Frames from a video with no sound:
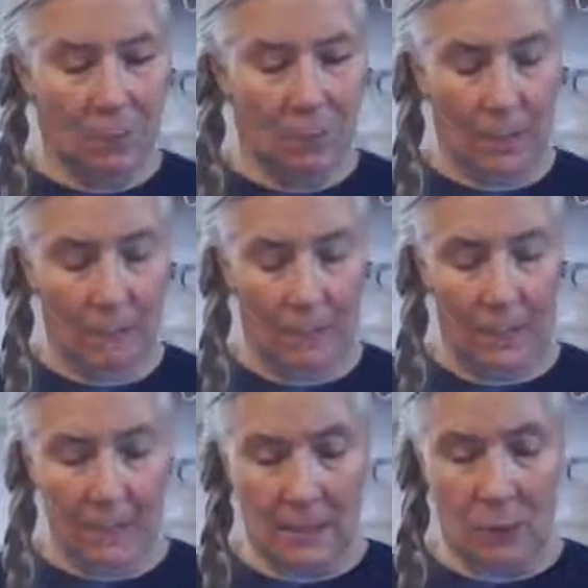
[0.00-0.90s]
What I'm
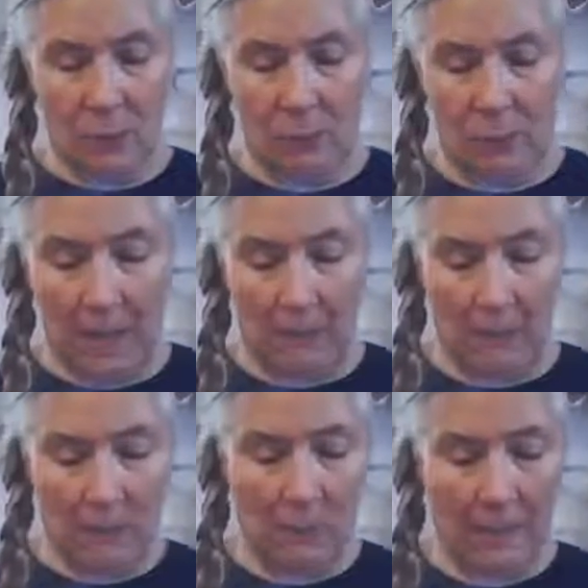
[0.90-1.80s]
saying to you from my
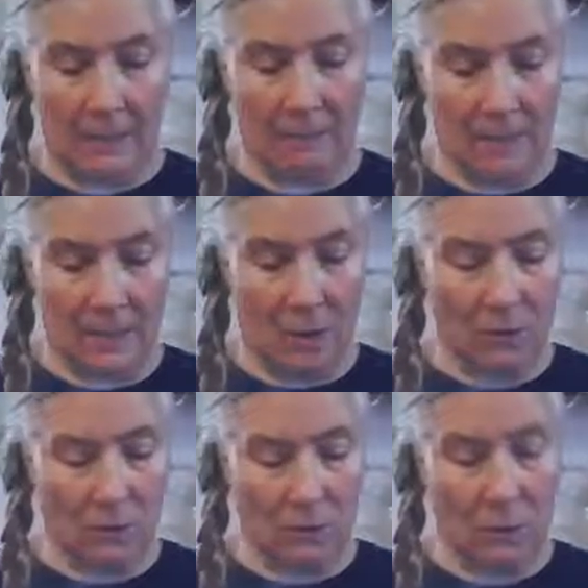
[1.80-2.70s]
perspective is
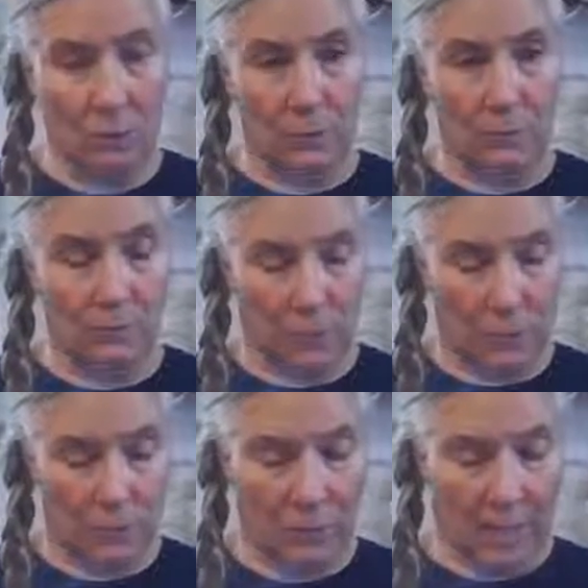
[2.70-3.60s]
also true in
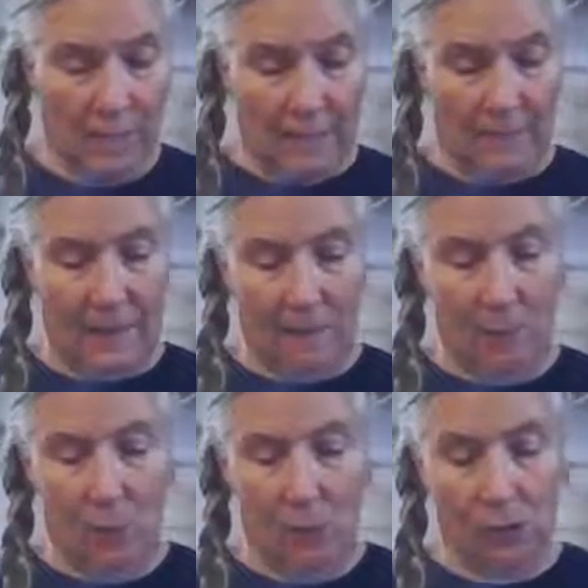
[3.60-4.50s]
reverse. That
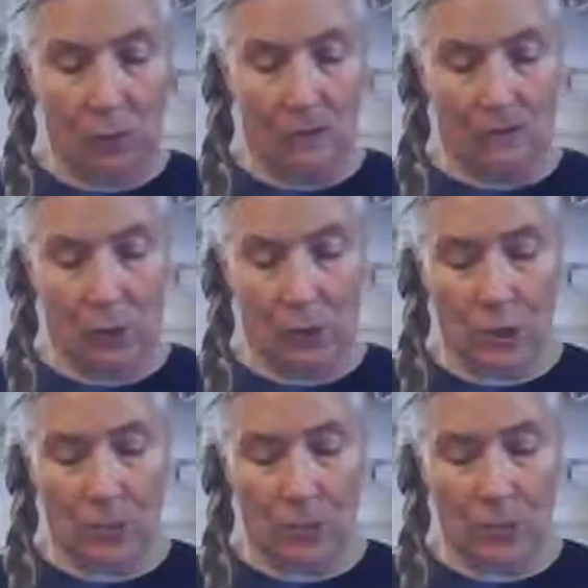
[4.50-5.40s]
poor,
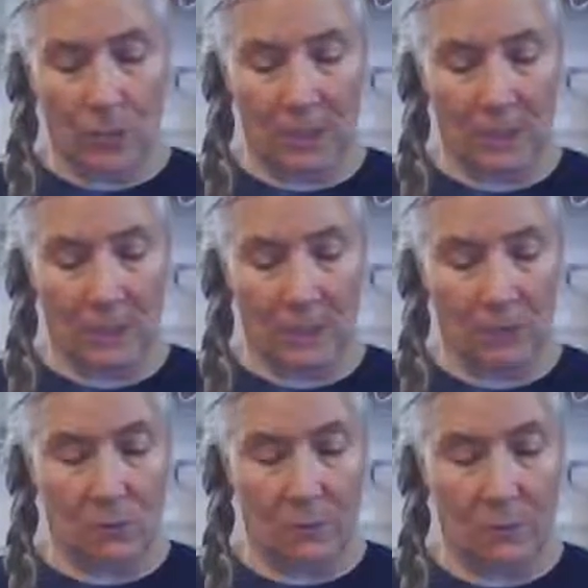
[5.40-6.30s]
unfortunate person in the
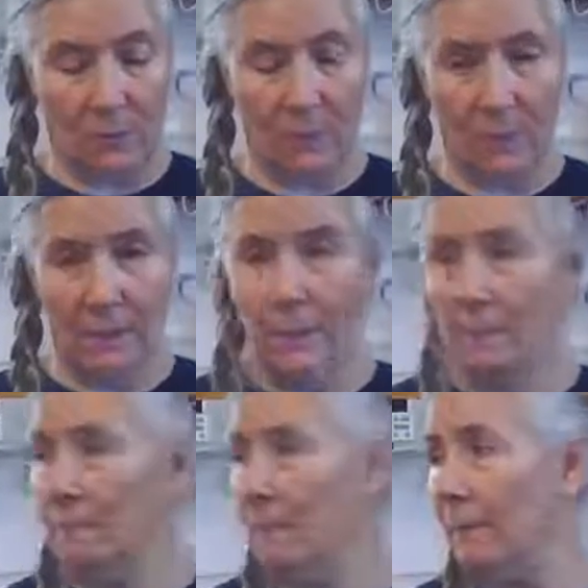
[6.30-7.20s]
street,
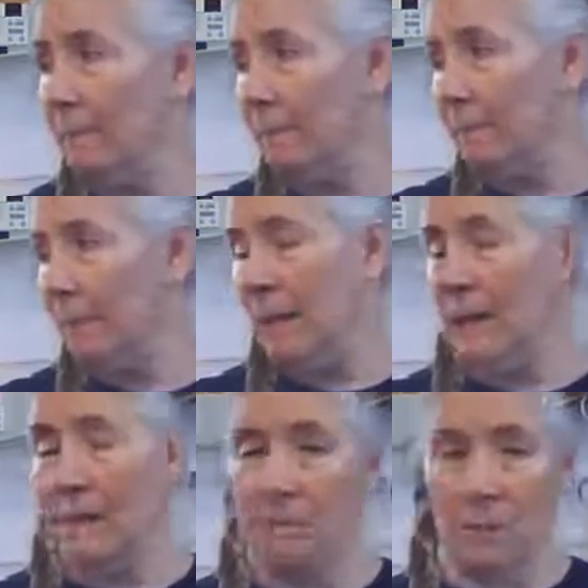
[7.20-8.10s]

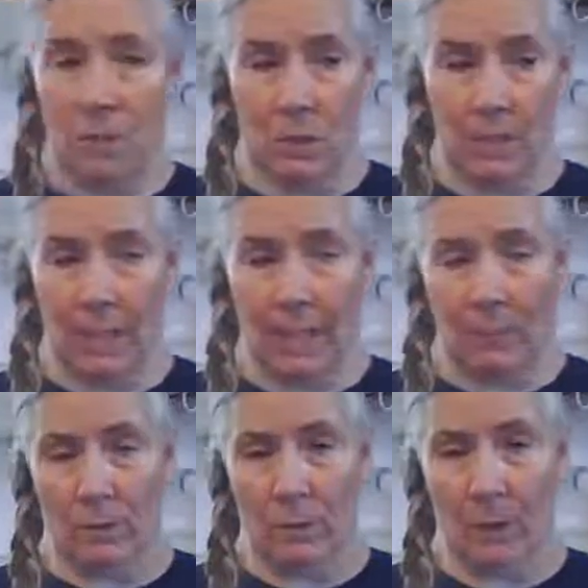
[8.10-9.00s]
and I'm sorry, that
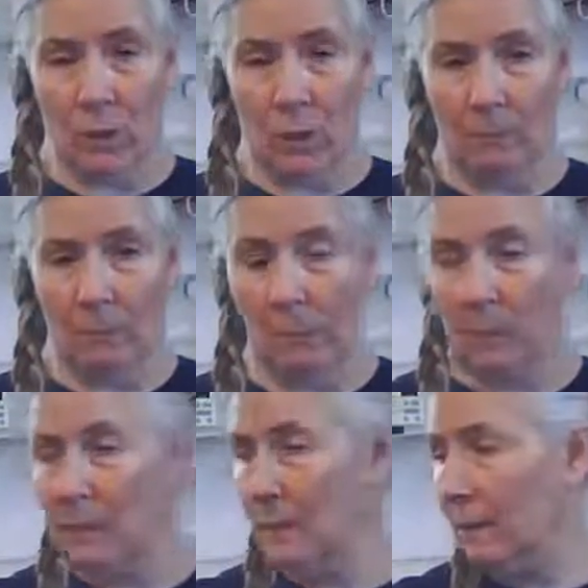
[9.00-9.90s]
was my dog
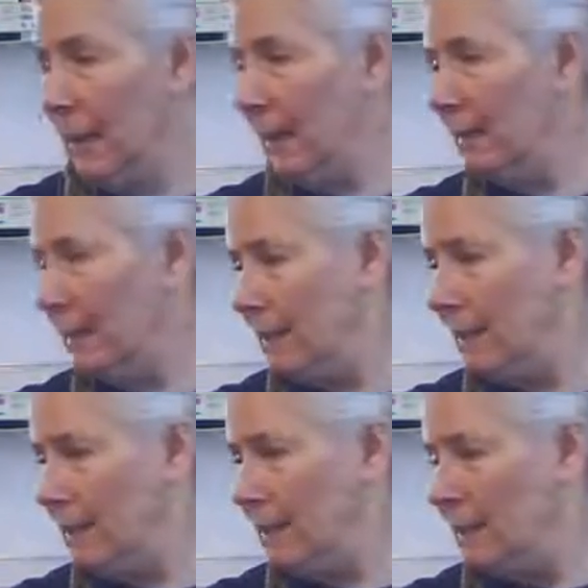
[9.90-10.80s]
barking. Ellie,
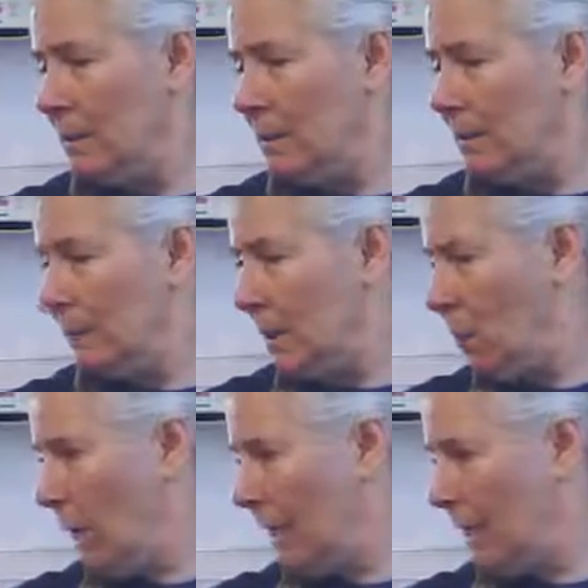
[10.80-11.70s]

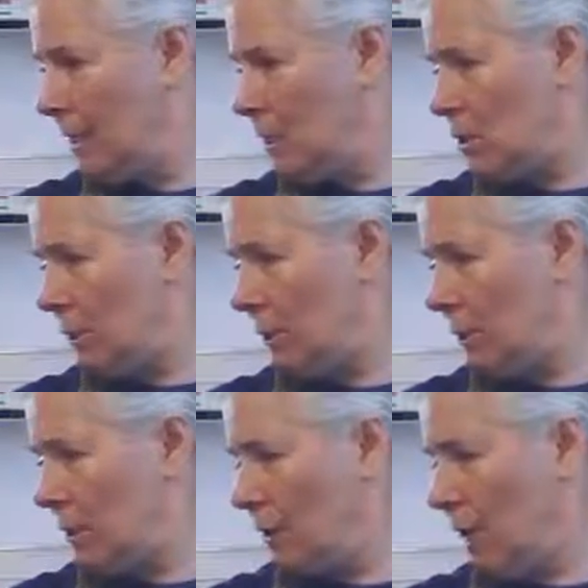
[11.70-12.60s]
quiet, it's
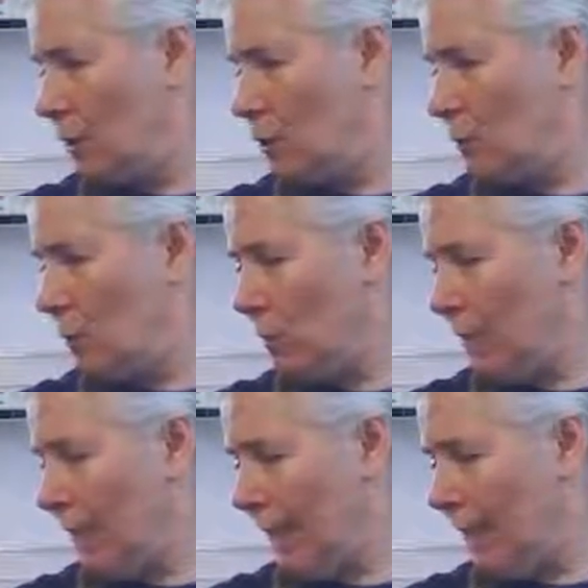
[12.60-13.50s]
storybook time. You're supposed to
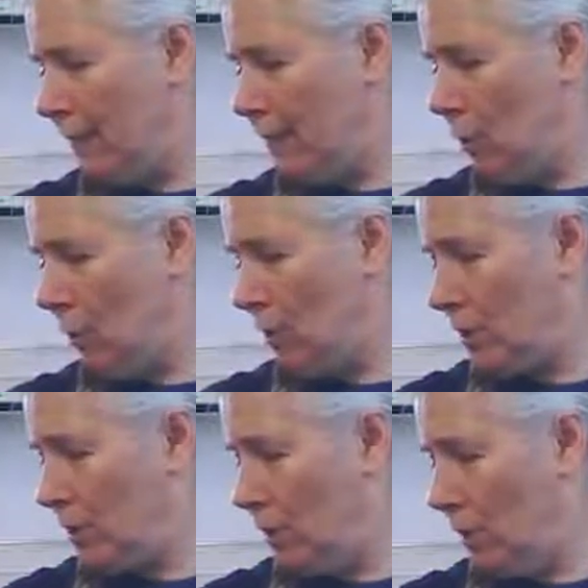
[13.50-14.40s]
lay on the floor and
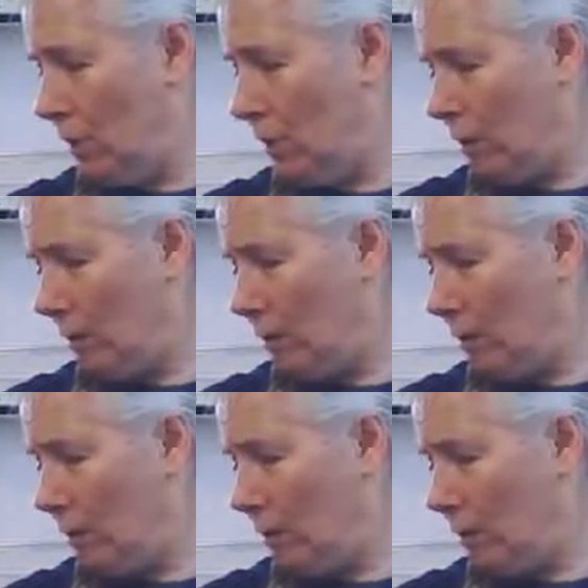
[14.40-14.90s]
snore.